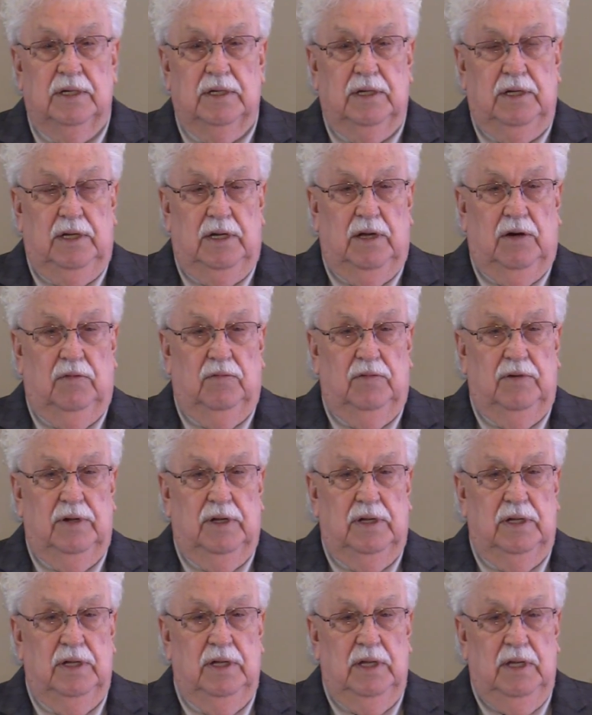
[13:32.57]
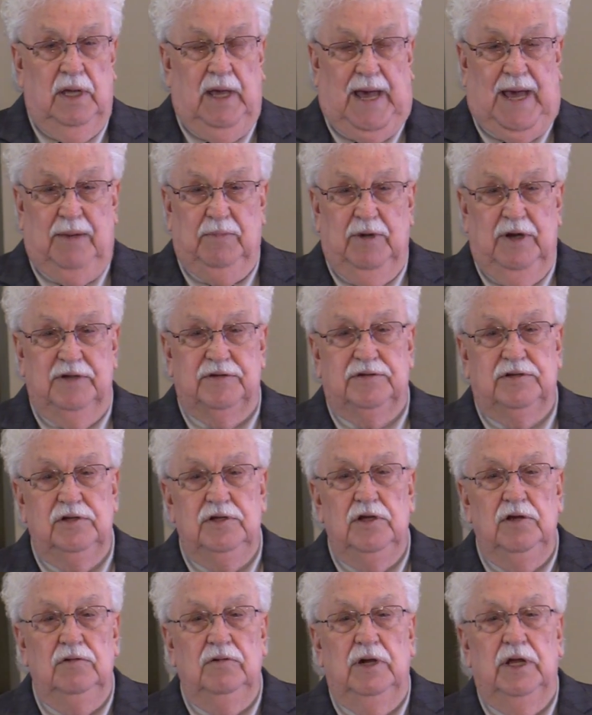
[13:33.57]
You know, how much do
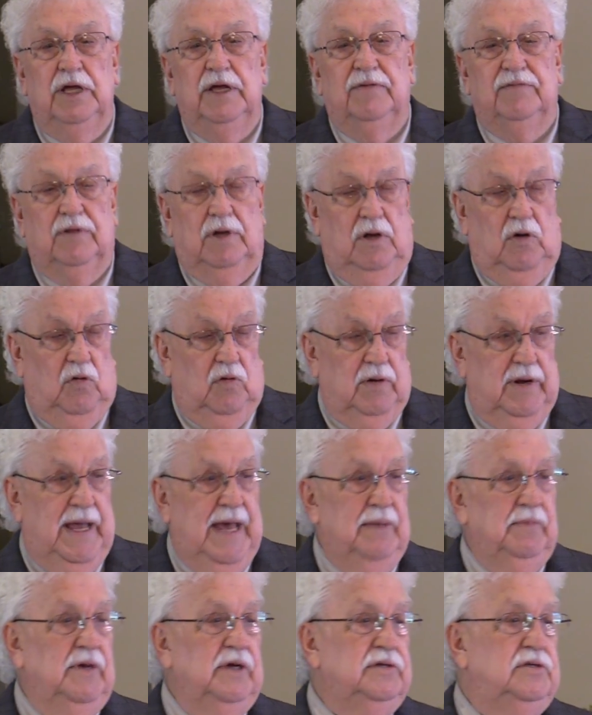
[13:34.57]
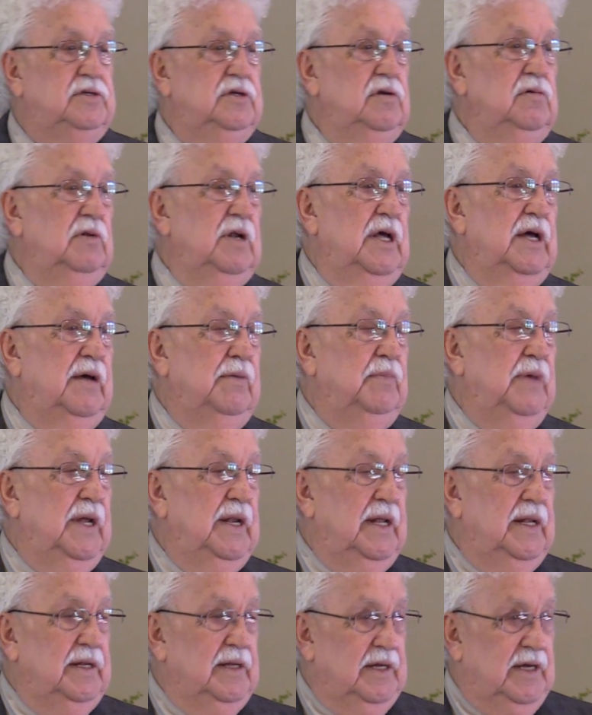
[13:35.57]
you love the Lord? How much do you love
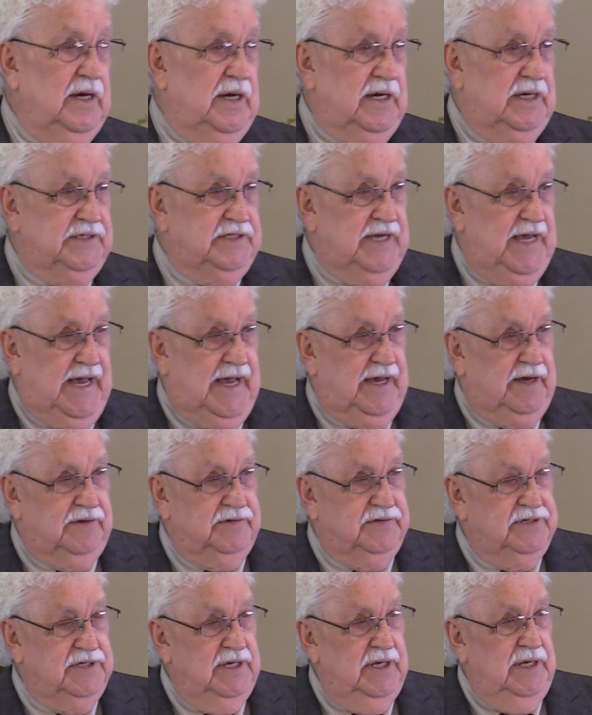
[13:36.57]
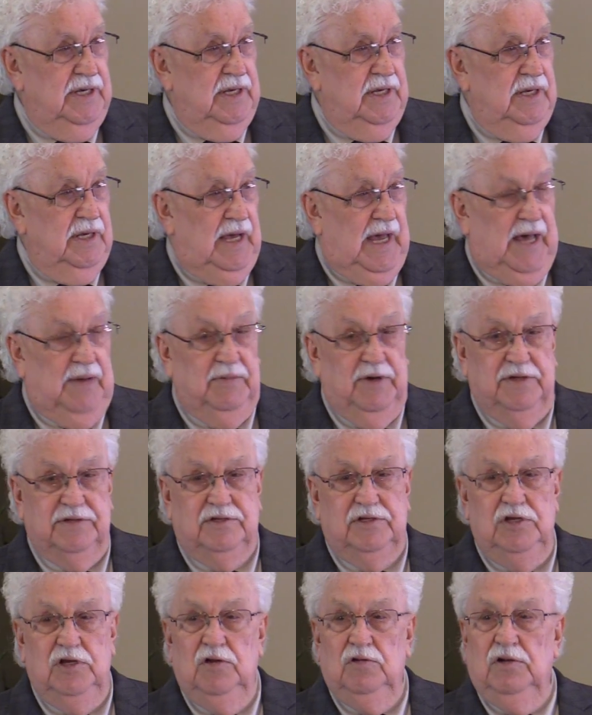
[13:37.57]
being in the God's house? How much
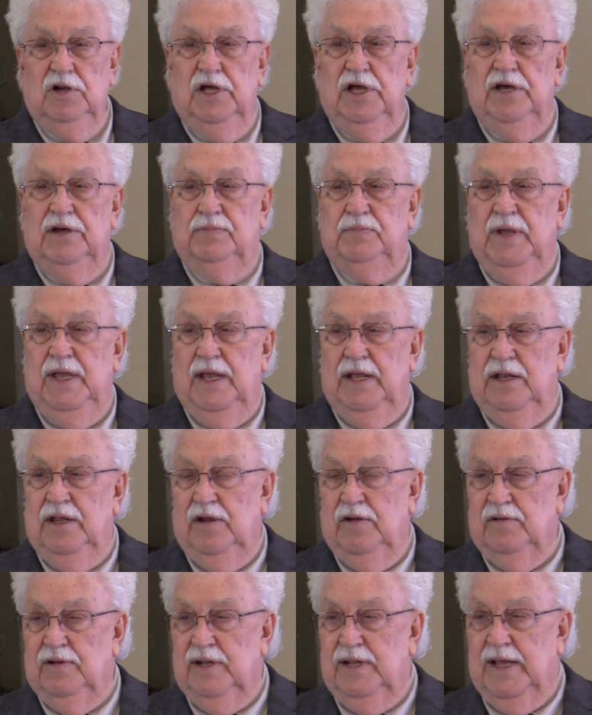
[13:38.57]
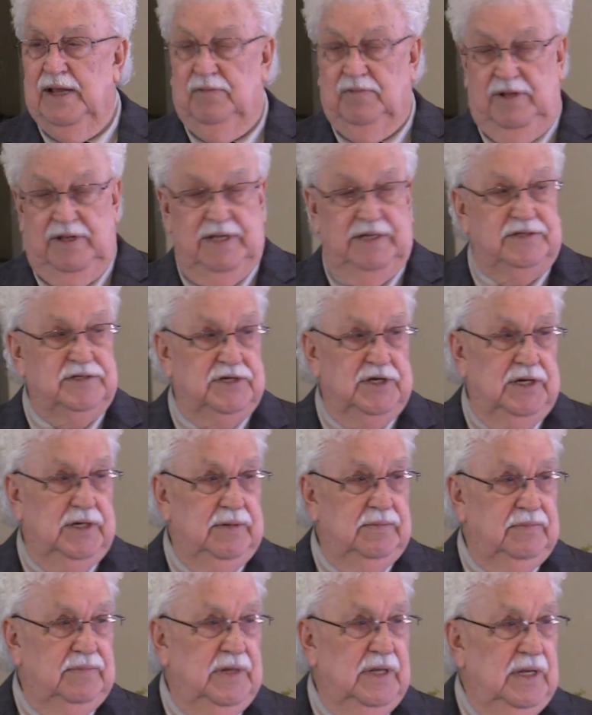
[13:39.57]
do you love being here today? Well, there's
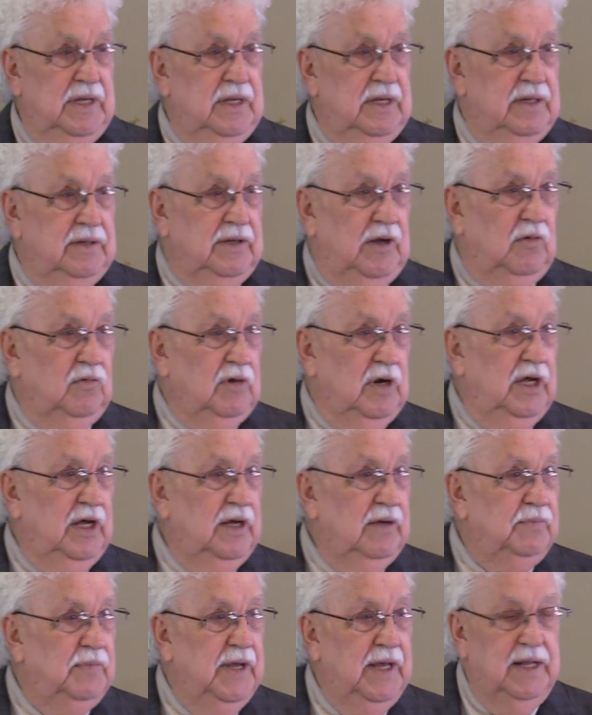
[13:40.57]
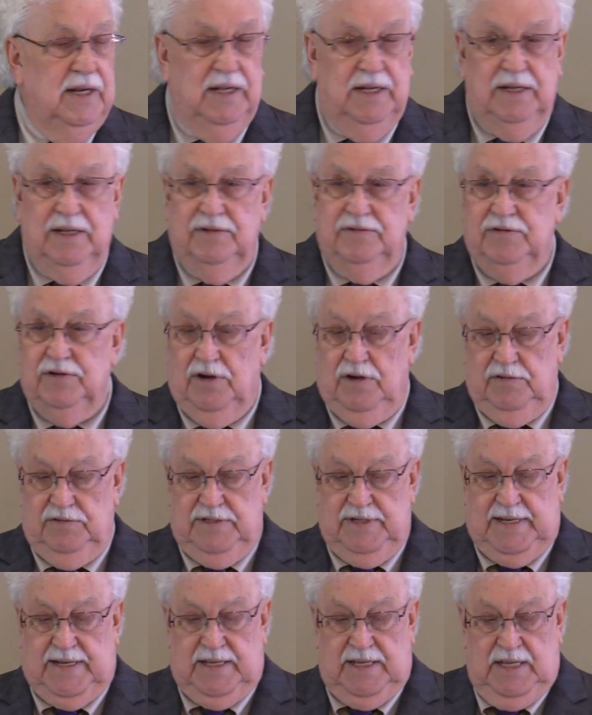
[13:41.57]
some don't love being in the
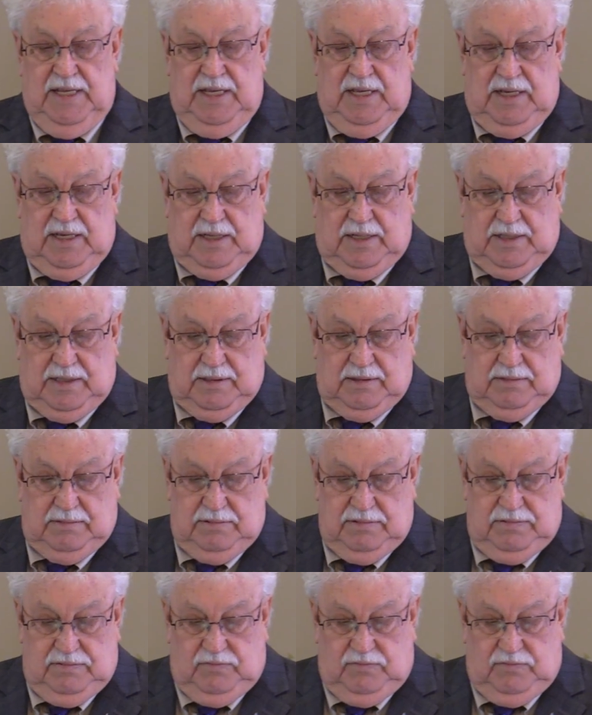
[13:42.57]
church. I, uh,